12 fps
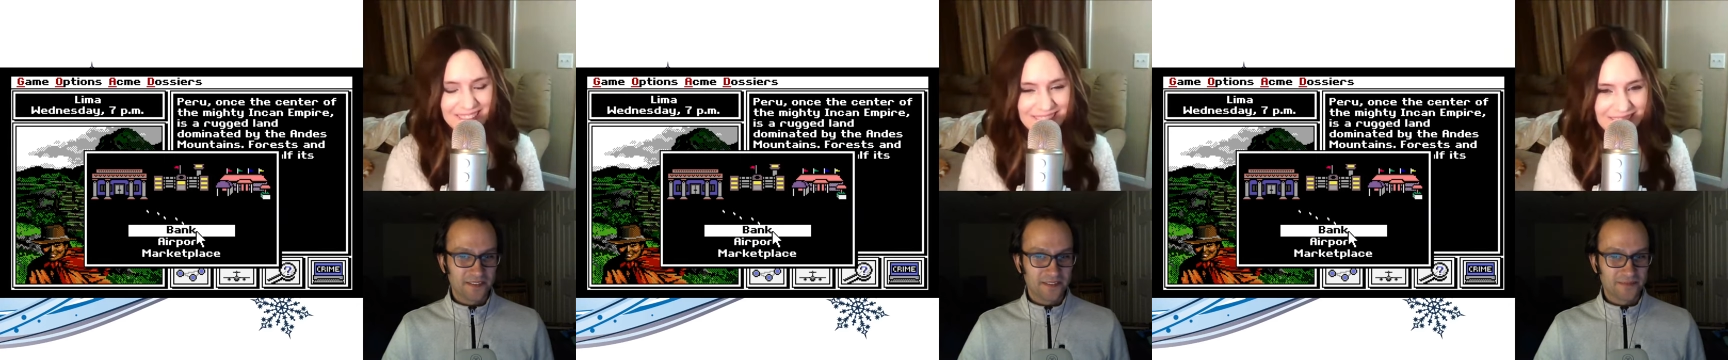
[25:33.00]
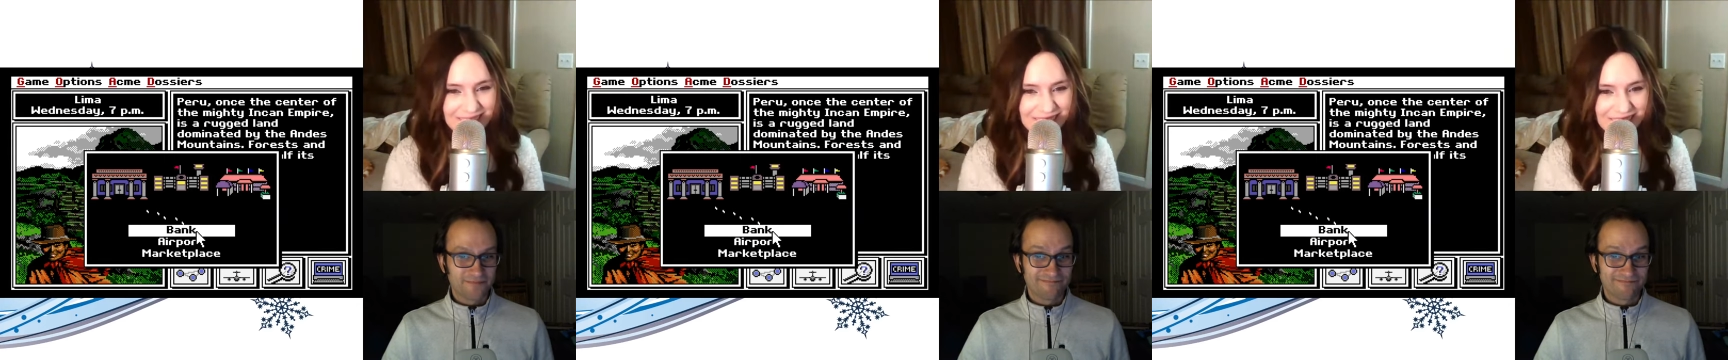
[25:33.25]

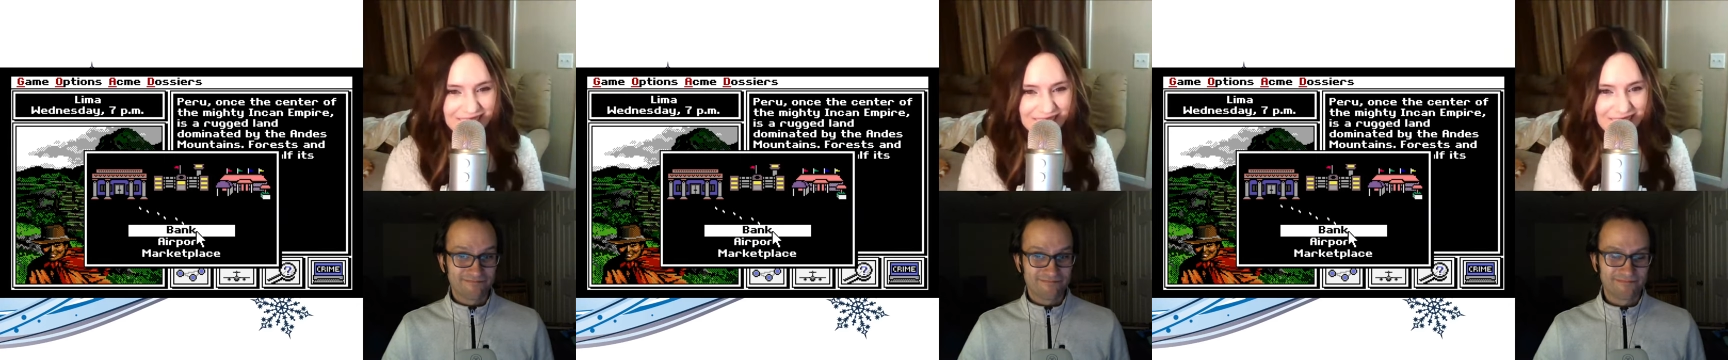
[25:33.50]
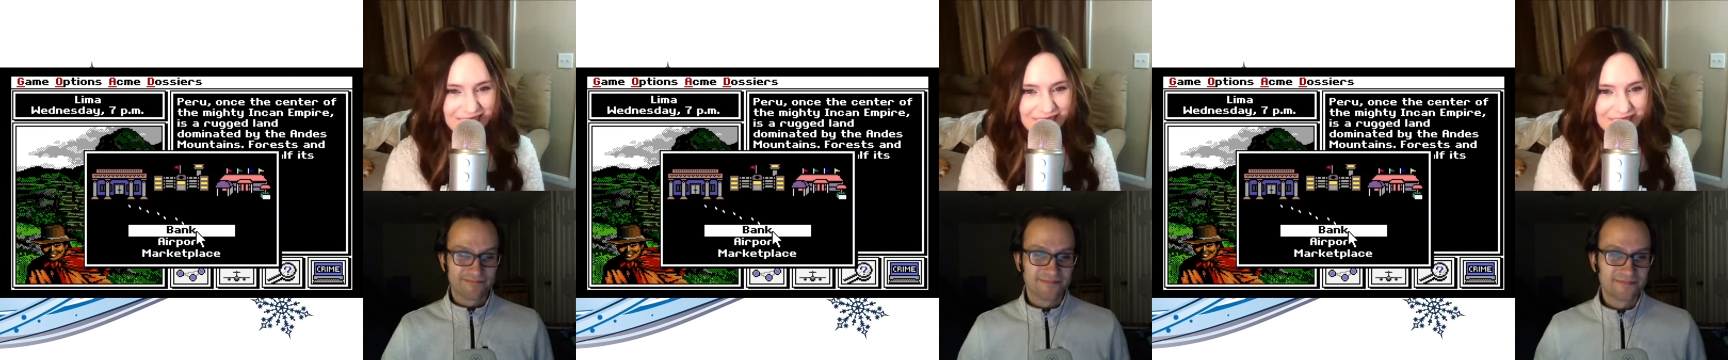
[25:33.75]

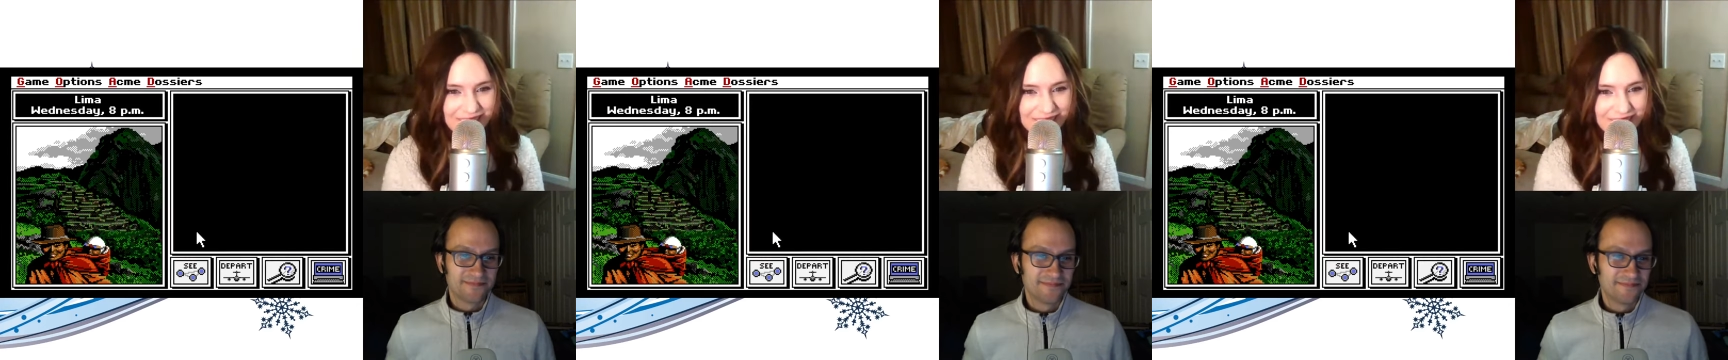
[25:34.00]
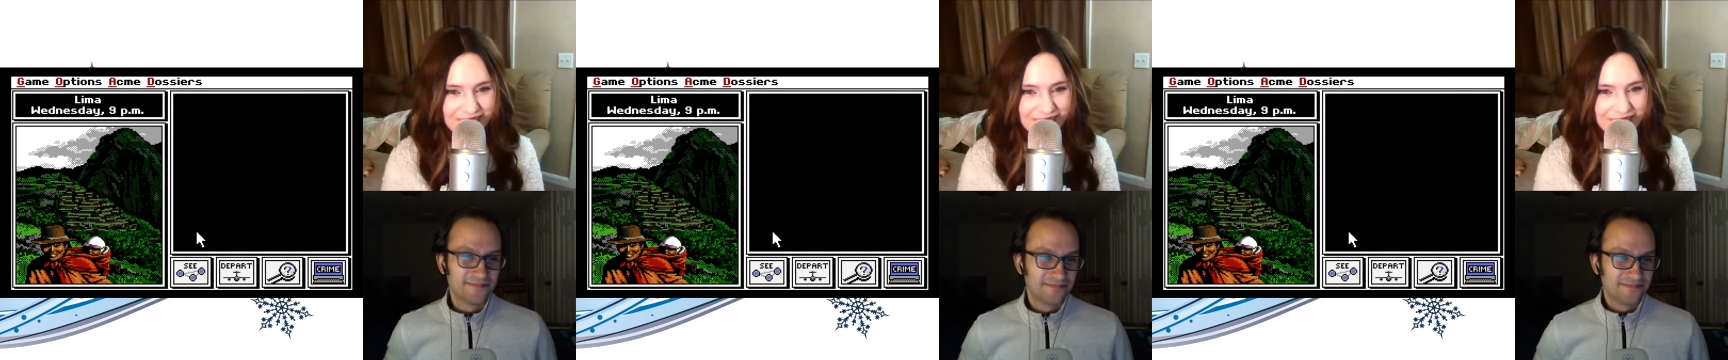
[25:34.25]

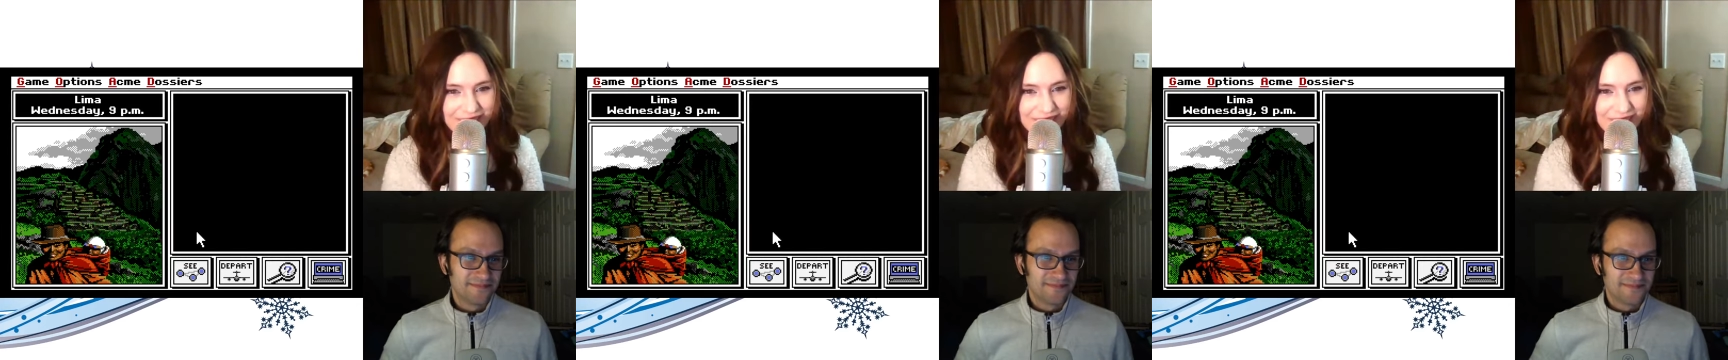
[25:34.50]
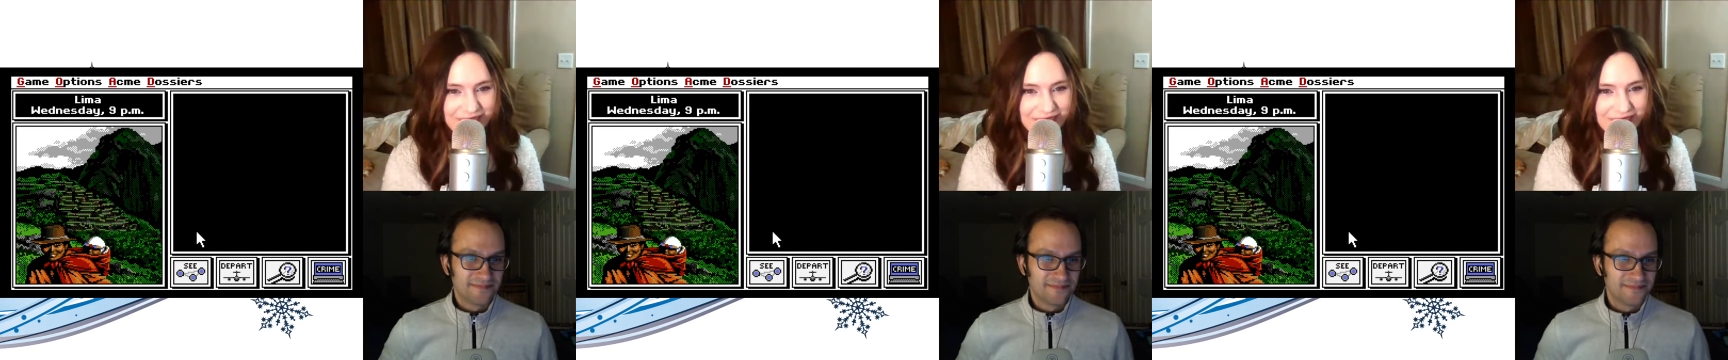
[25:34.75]

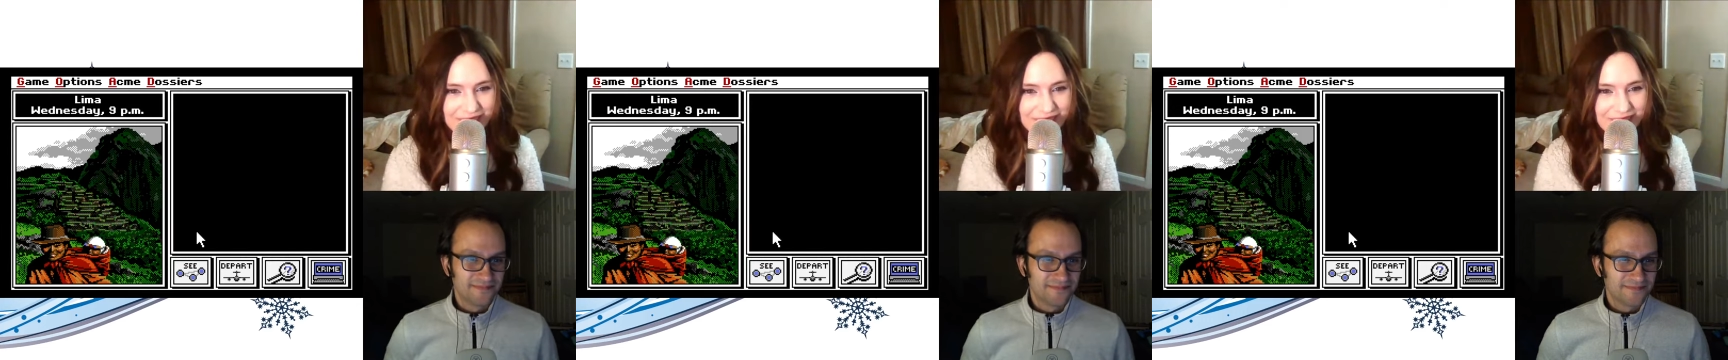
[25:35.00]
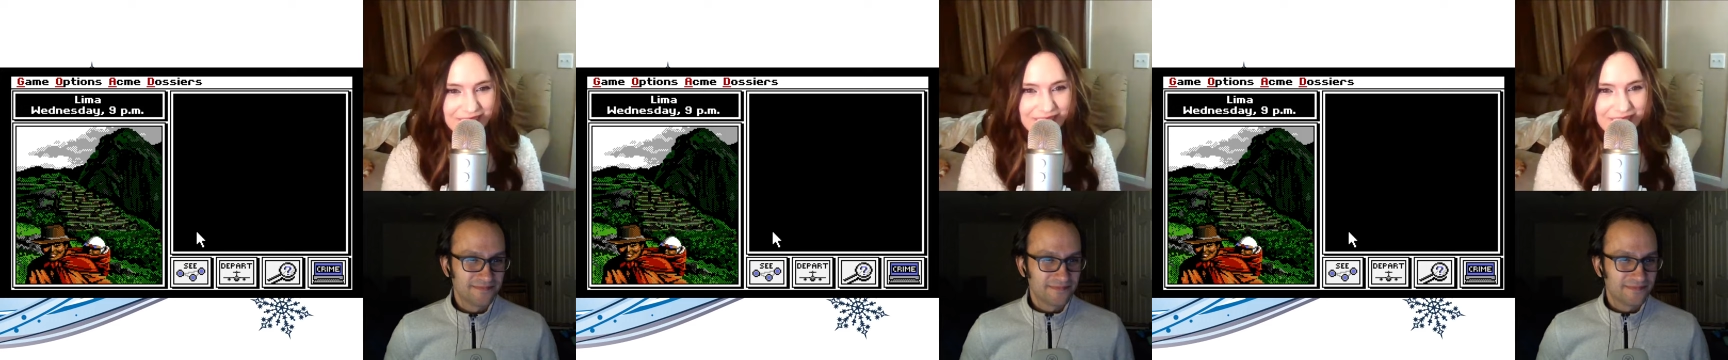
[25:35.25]

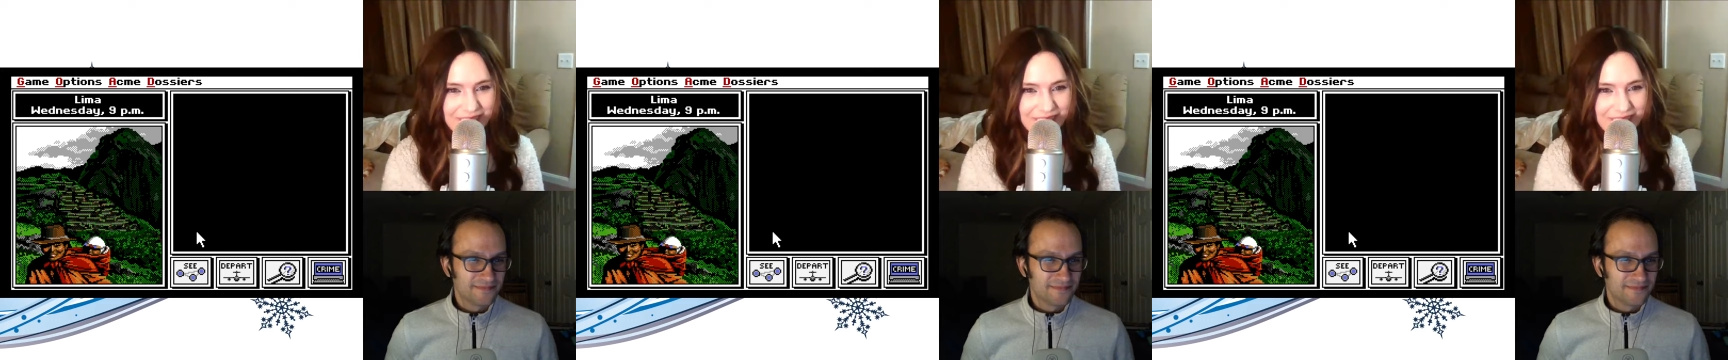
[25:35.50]
(silence)